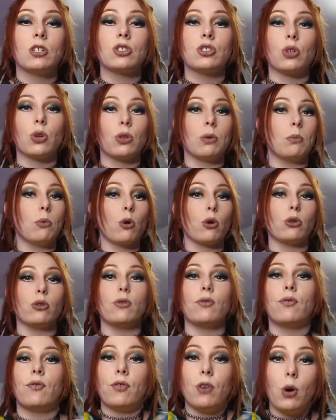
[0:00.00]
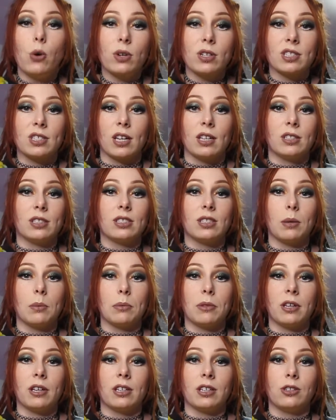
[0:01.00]
So the more you focus on
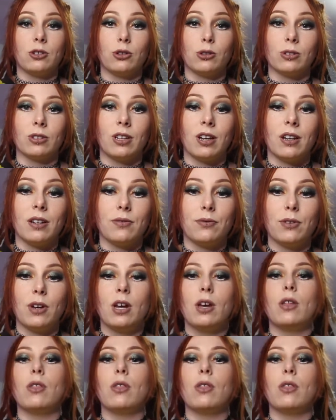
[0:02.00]
something in your life,